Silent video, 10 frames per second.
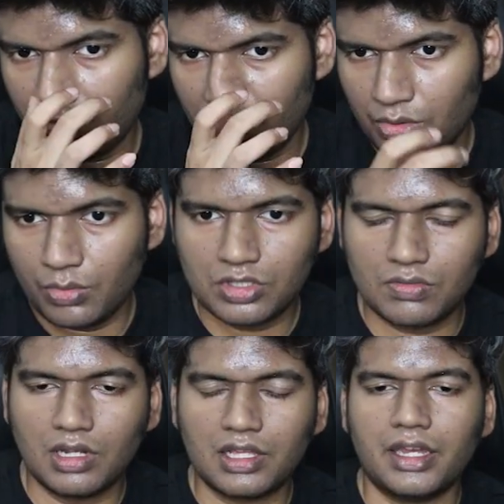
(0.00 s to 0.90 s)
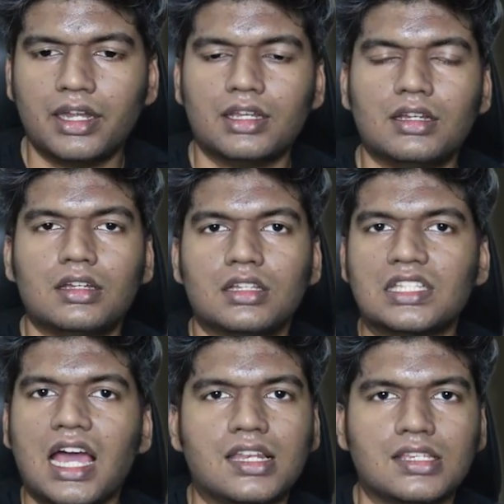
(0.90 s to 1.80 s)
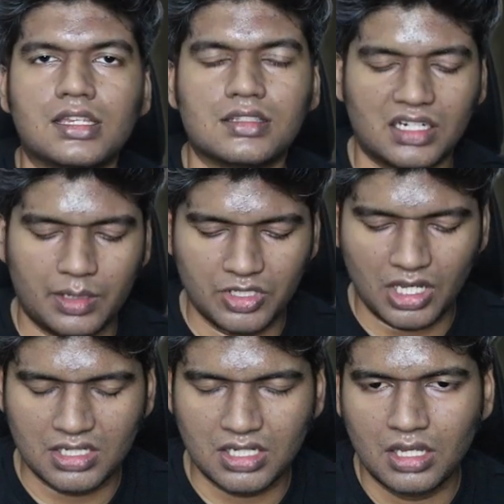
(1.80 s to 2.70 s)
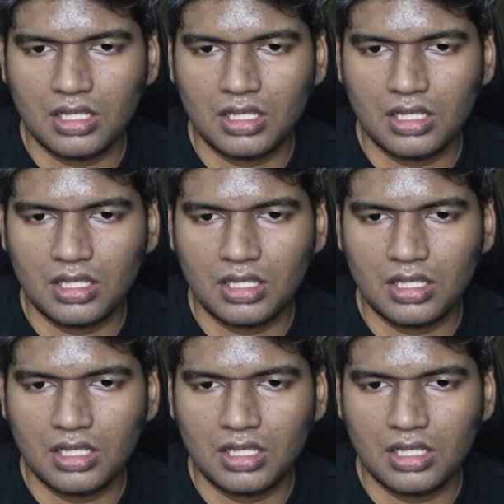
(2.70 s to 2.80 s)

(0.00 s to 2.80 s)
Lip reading: we'll do is we'll create a charge, Stripe charge.